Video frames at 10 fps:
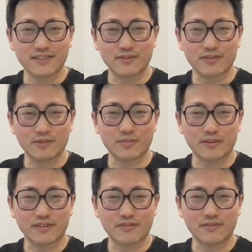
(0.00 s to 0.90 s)
for the most
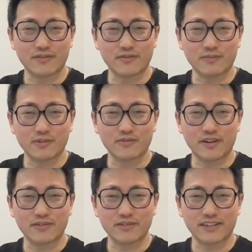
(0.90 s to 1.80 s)
part for most
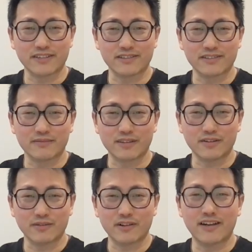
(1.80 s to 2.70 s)
founders. Actually,
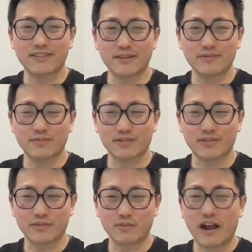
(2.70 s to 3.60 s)
a lot of times
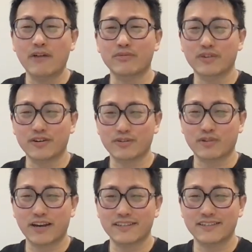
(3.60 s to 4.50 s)
we're out there
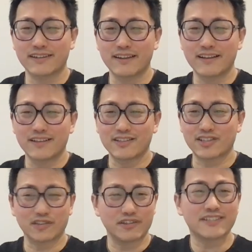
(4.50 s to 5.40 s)
trying to
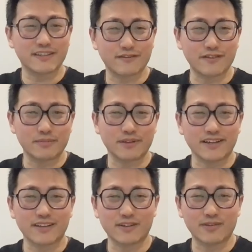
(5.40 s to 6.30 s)
solicit
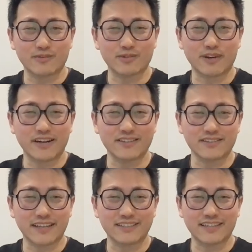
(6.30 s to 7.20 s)
feedback. We're trying
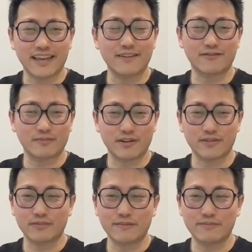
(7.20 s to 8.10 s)
to take from
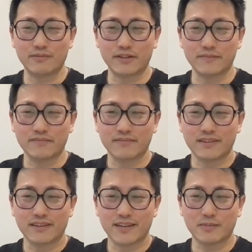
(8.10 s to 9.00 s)
other people, but
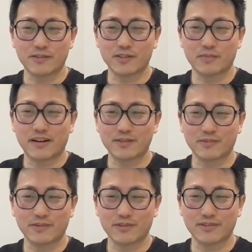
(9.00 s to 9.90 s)
as much as
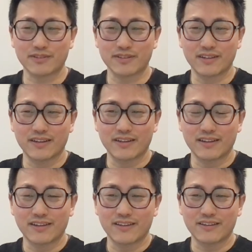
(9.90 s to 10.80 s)
possible, there's
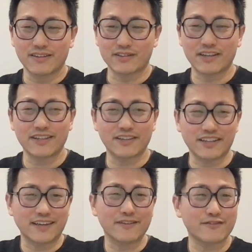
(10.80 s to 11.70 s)
anything you
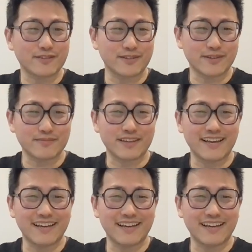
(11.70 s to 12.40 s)
can give to them